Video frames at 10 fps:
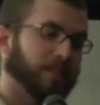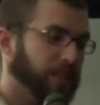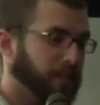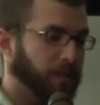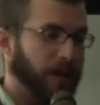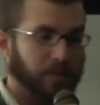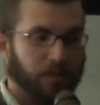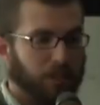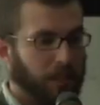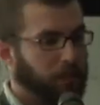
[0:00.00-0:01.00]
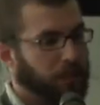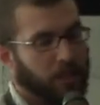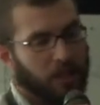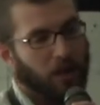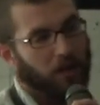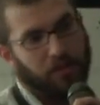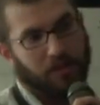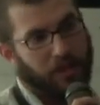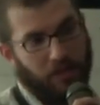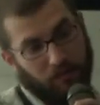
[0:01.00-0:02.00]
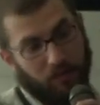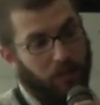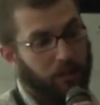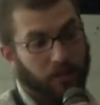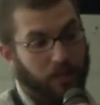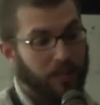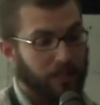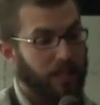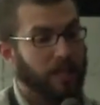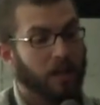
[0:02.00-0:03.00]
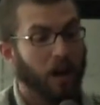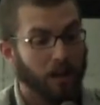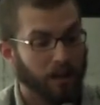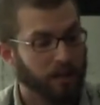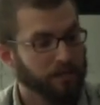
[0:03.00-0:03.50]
decent amounts of DMT and others that literally contain none.